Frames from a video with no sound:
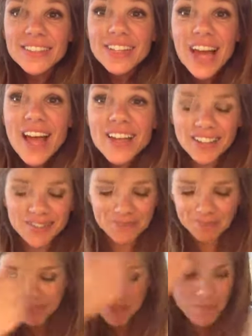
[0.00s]
done.
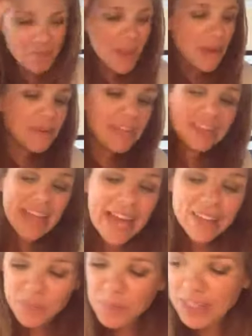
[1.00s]
I mean,
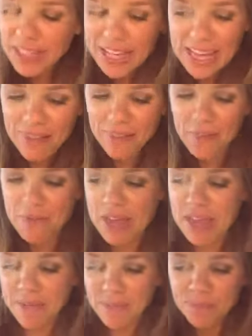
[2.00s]
that's really it for
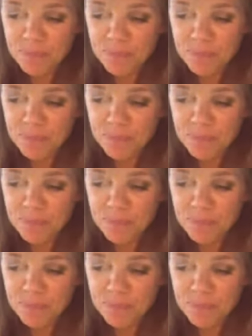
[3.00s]
me.